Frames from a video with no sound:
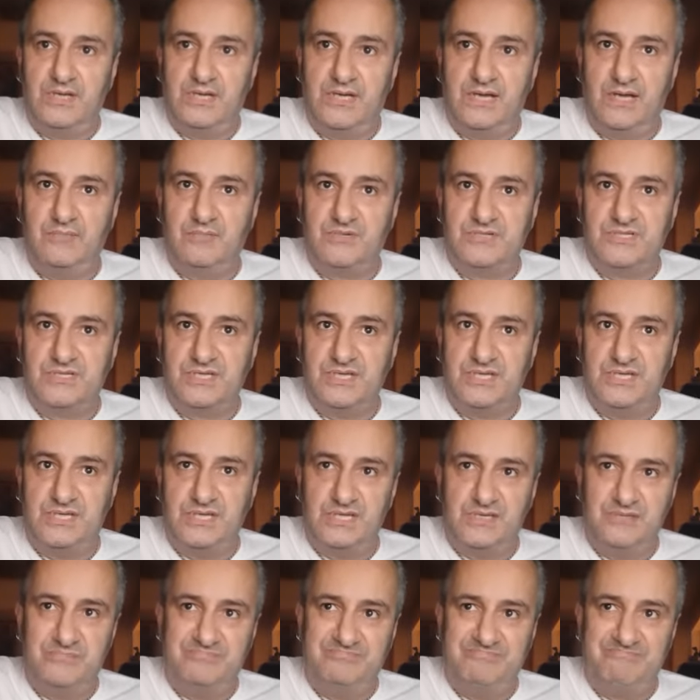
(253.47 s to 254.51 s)
and was
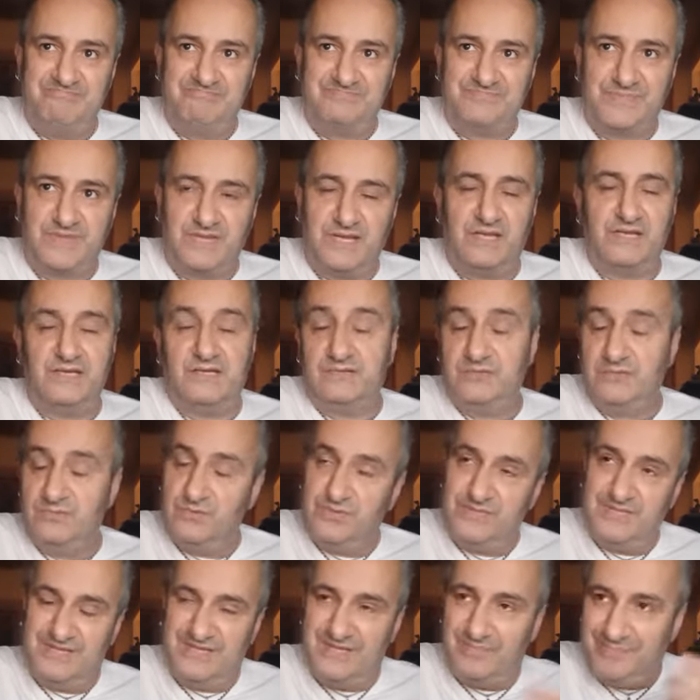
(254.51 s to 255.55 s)
thinking, uh, uh
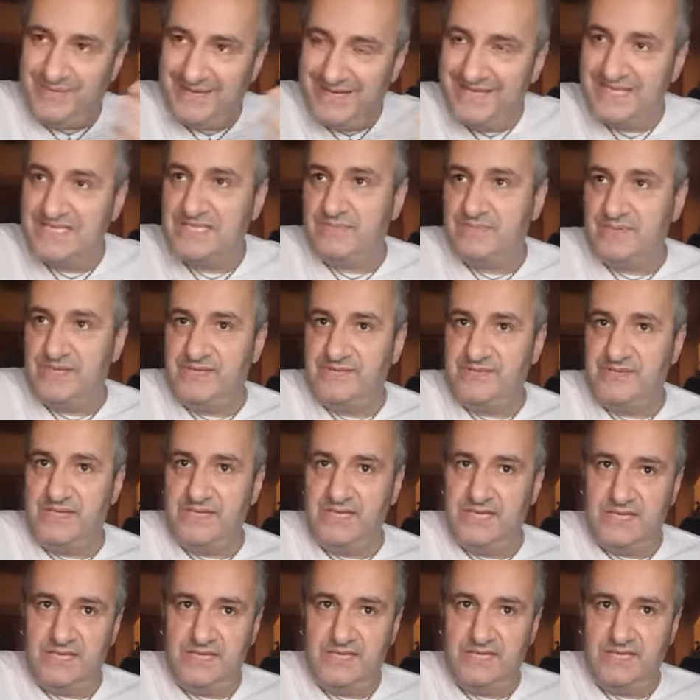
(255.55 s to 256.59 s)
he appeared to be
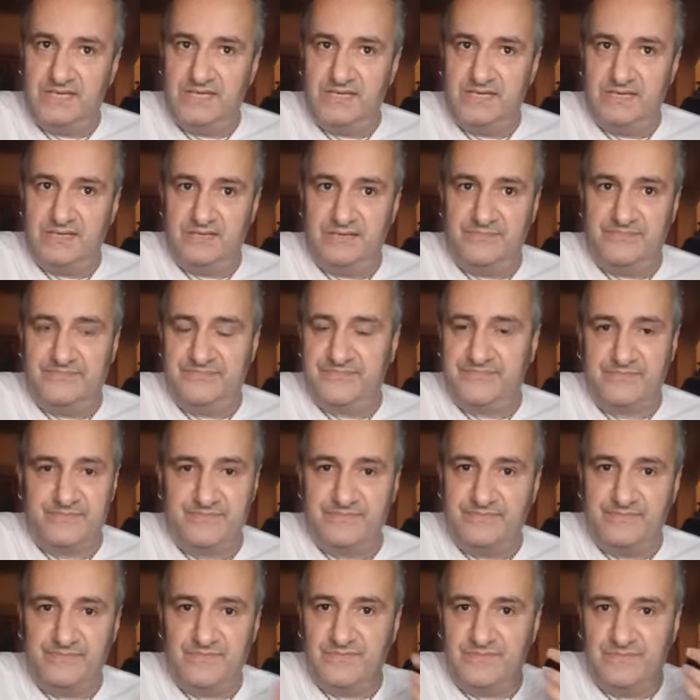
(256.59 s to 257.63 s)
thinking, um,
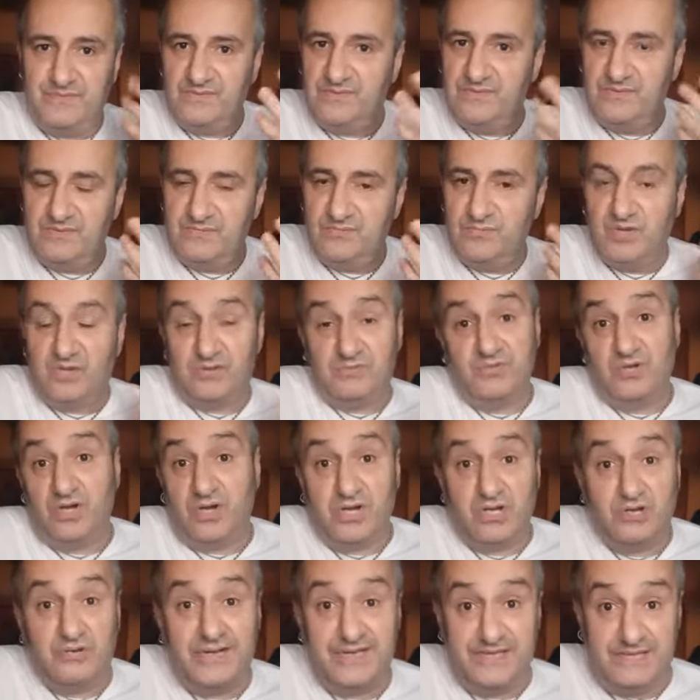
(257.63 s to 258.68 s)
well, not a
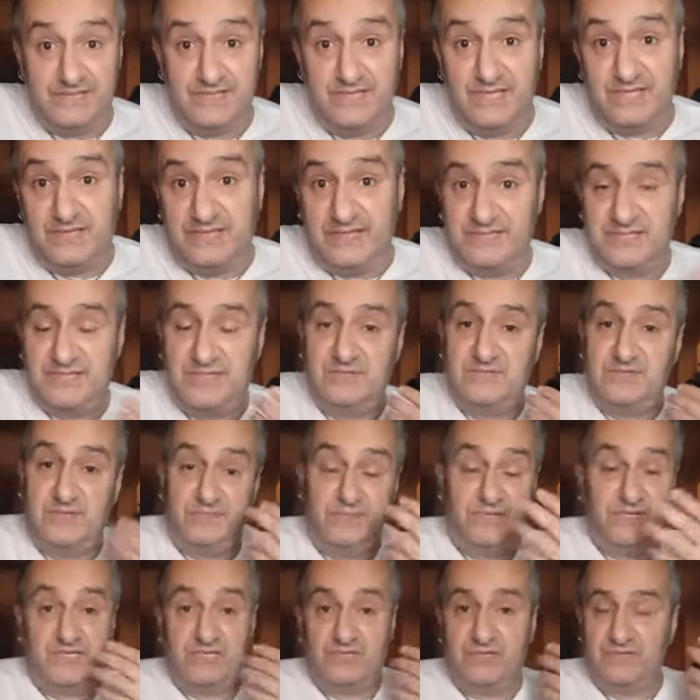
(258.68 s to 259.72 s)
great deal. There seemed to
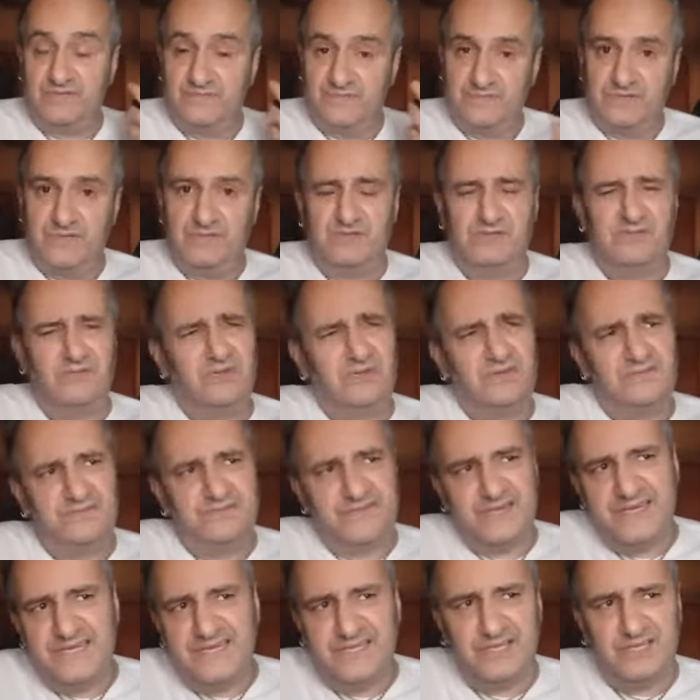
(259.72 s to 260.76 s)
be a sort of, not a
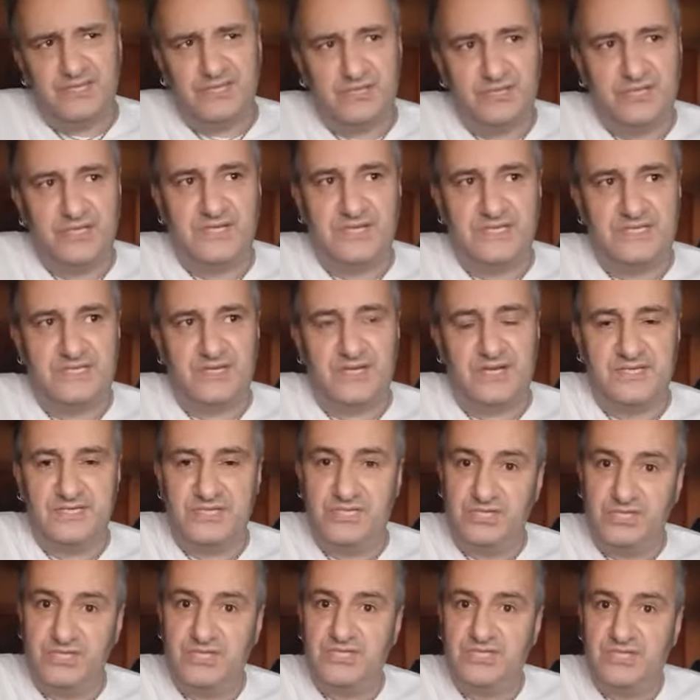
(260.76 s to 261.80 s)
vacant look in his eyes. He
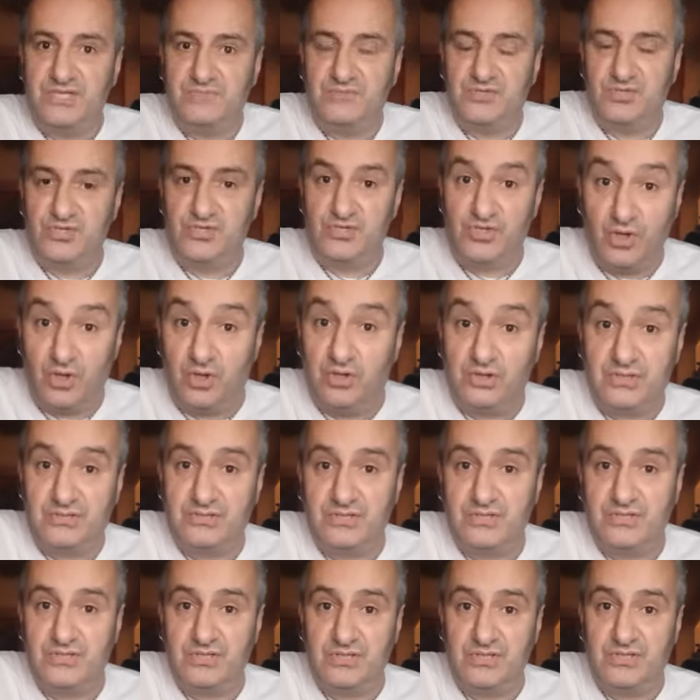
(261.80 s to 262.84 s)
just seemed
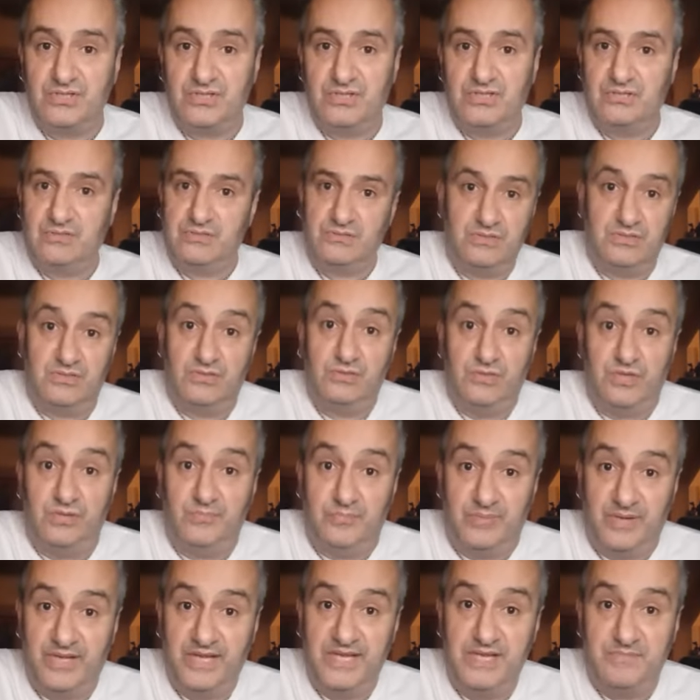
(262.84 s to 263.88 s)
shocked. Who can
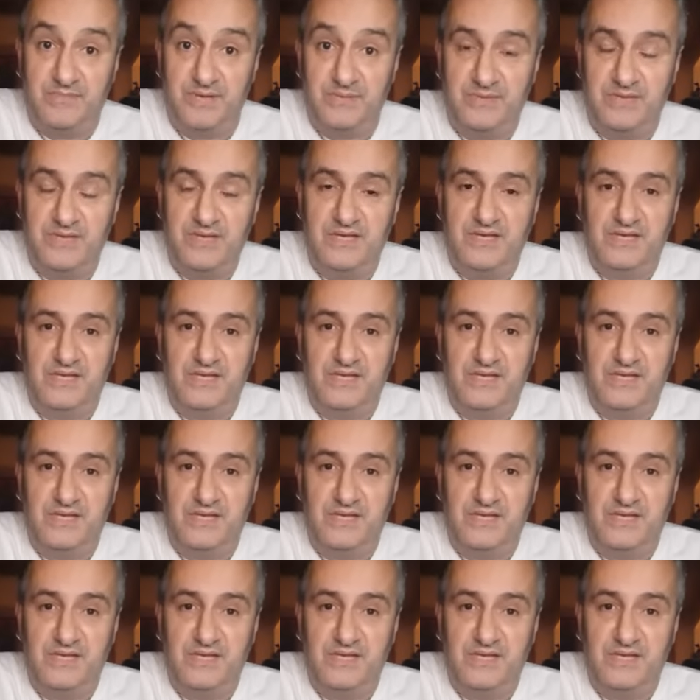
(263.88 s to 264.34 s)
blame him?